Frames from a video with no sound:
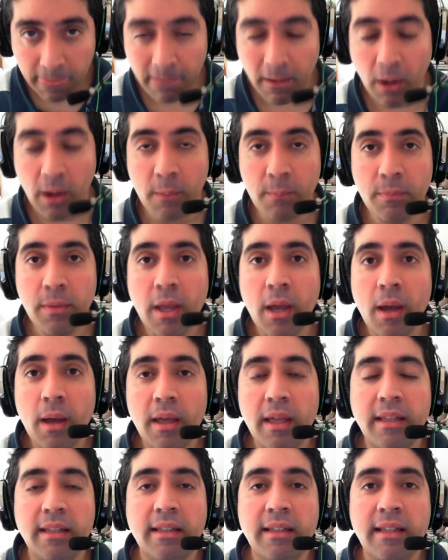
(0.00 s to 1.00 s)

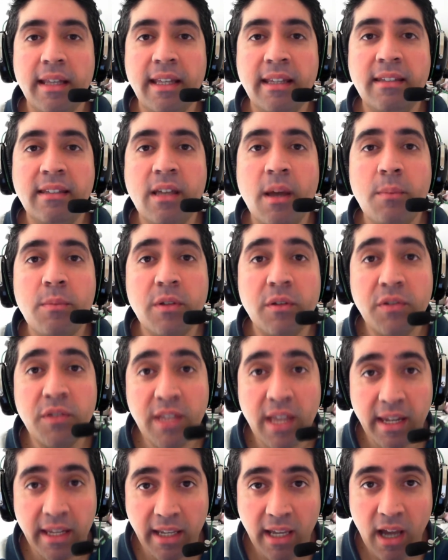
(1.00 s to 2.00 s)
In terms of
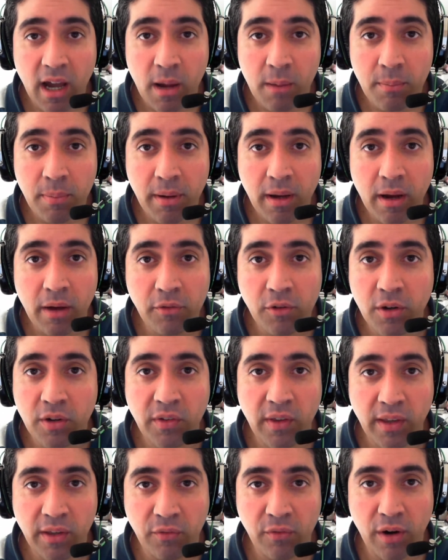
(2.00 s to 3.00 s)
setting it up, I've got to
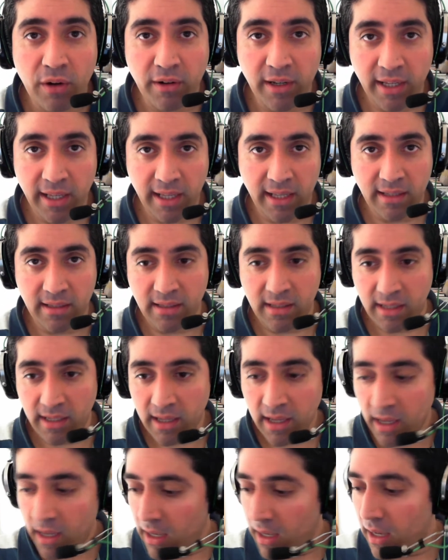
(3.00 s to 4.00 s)
say it's very easy.
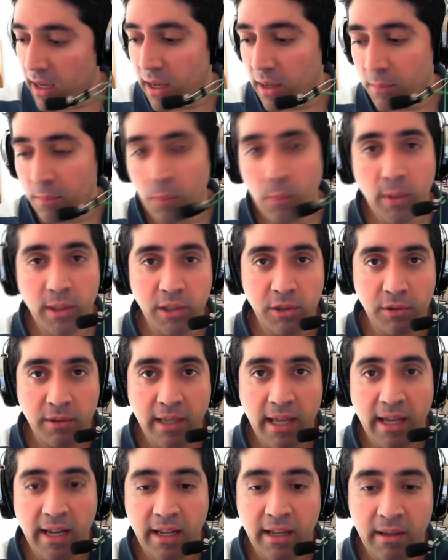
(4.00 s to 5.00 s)
When you
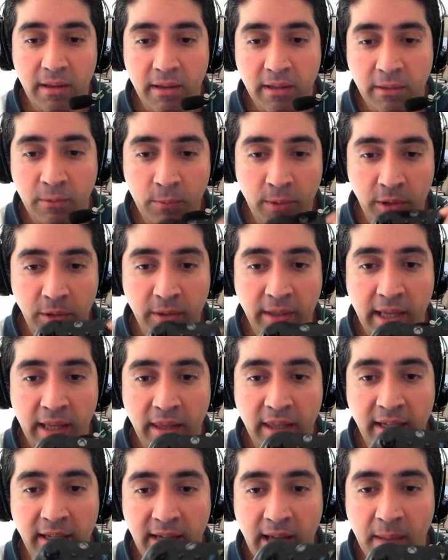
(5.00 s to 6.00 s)
get
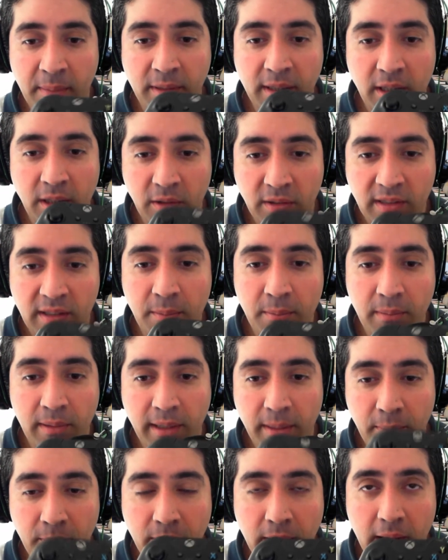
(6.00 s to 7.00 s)
the adapter, you
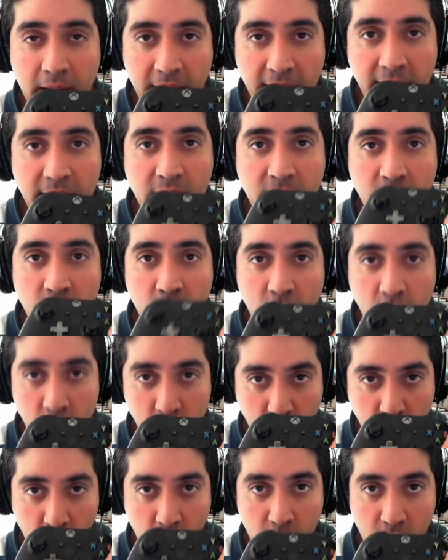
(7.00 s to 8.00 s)
simply plug it into your
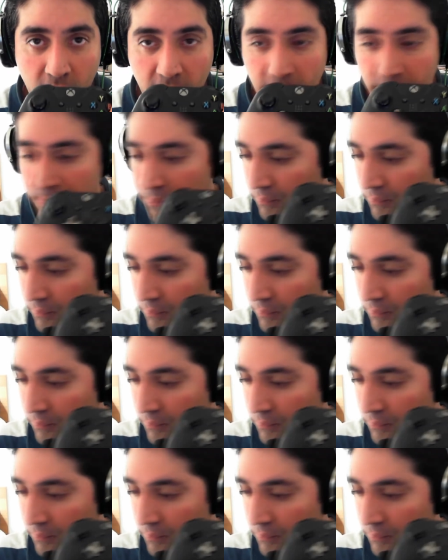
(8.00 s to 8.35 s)
controller.